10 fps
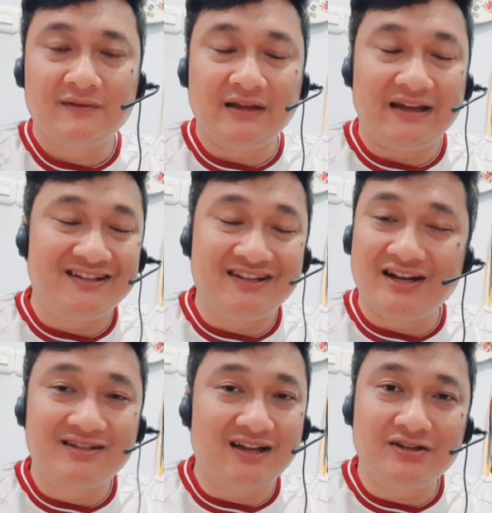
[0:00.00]
And
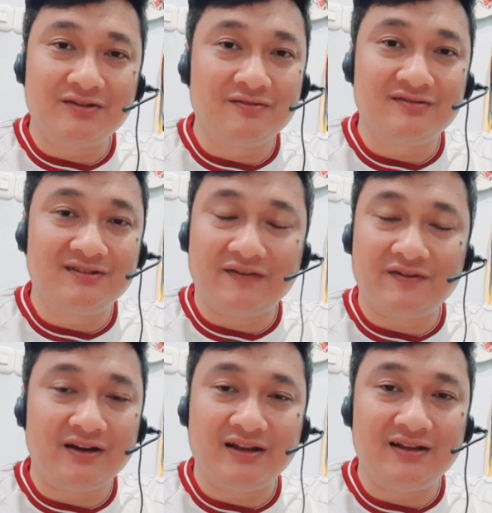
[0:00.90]
Jadon Sancho,
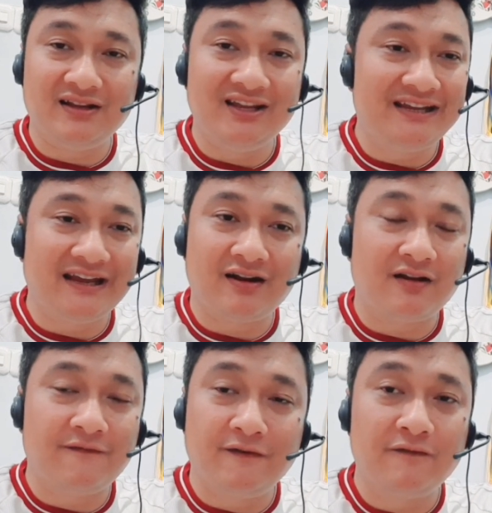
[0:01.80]
definitely, he
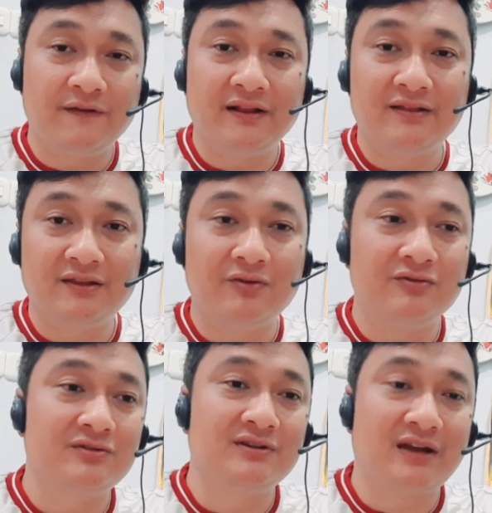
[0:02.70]
cannot fulfill
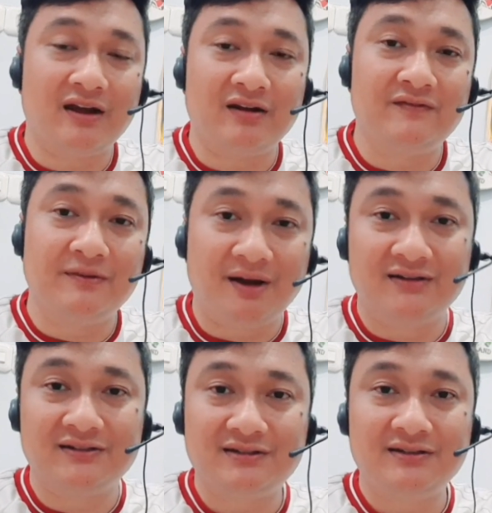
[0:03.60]
those kind of
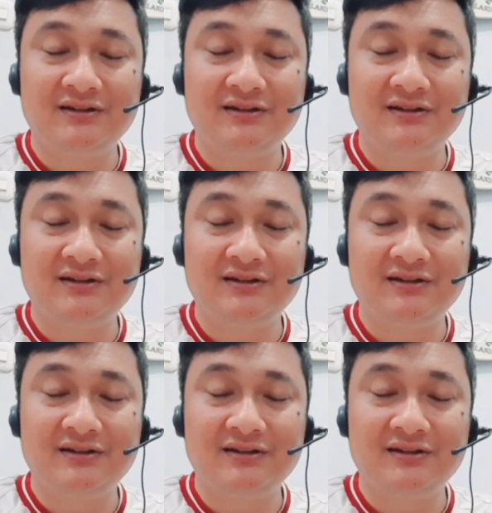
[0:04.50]
demands.